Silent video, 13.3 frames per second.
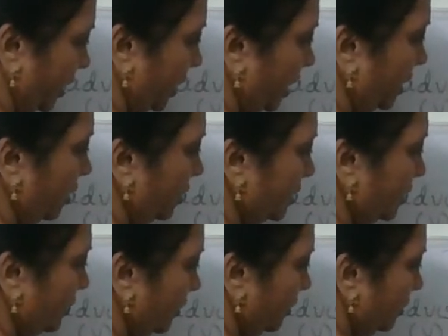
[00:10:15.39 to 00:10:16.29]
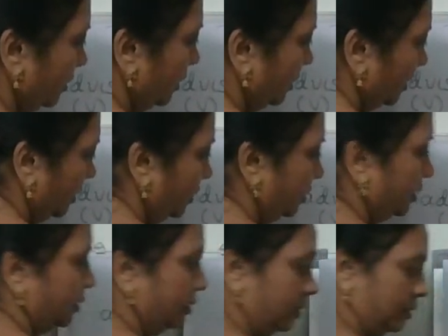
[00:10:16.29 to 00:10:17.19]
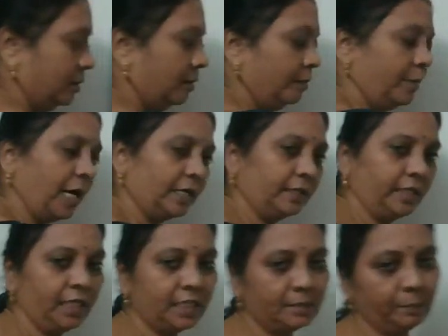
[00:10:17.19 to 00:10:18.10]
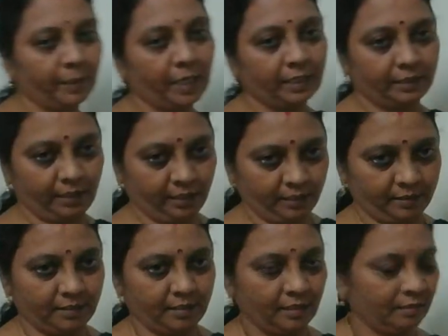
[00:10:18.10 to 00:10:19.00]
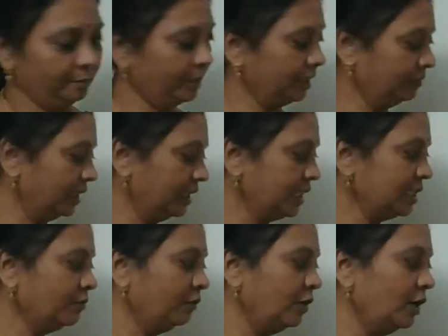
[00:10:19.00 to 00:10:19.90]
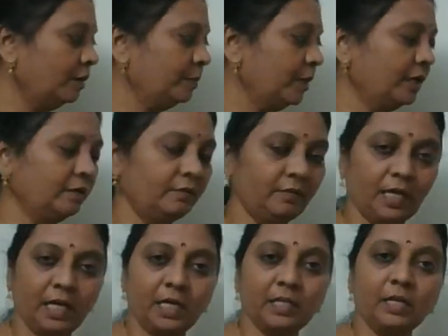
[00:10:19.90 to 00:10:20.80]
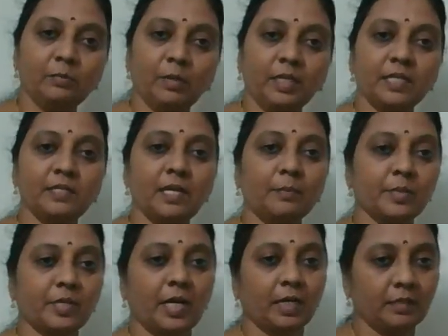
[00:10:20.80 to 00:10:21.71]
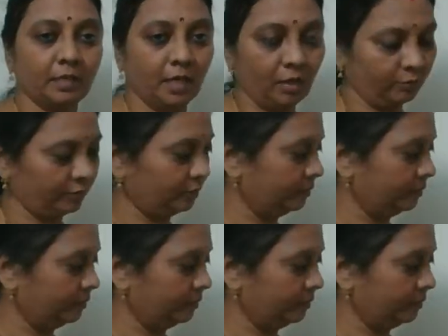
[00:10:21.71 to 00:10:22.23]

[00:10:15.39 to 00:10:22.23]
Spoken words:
Here also practice, practice, but one is verb, another one is abstract noun.